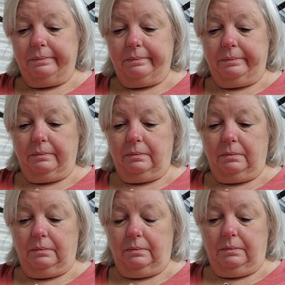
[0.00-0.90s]

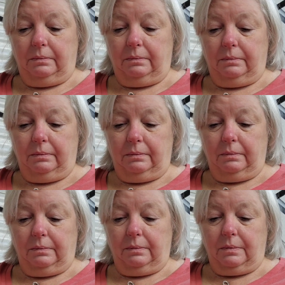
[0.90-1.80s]

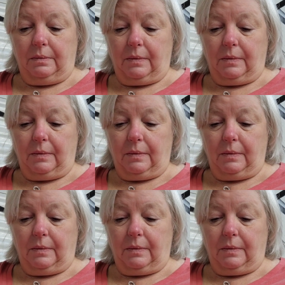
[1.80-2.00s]
[no speech]